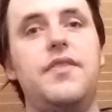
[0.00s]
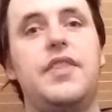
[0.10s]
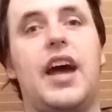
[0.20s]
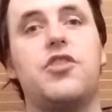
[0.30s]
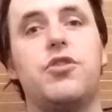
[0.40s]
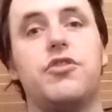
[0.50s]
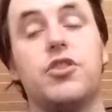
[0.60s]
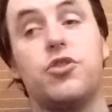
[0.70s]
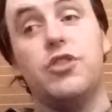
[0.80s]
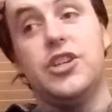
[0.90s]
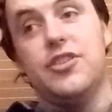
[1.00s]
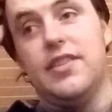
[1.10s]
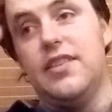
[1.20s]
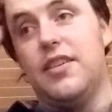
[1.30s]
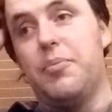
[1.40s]
Natural
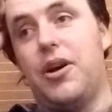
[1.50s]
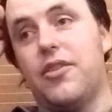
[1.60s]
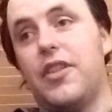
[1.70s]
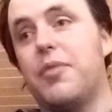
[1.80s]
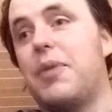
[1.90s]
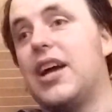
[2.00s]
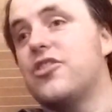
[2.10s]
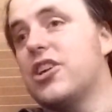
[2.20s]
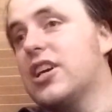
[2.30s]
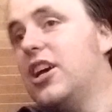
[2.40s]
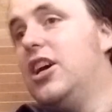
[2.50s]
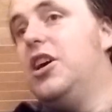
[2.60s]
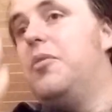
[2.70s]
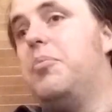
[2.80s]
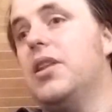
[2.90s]
secretions as part of their magic.
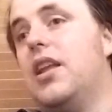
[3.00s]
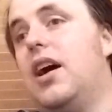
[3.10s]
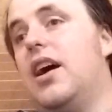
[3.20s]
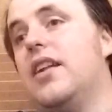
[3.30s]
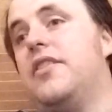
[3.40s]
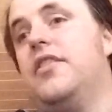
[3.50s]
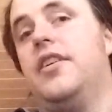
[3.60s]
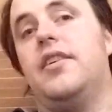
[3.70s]
Blood,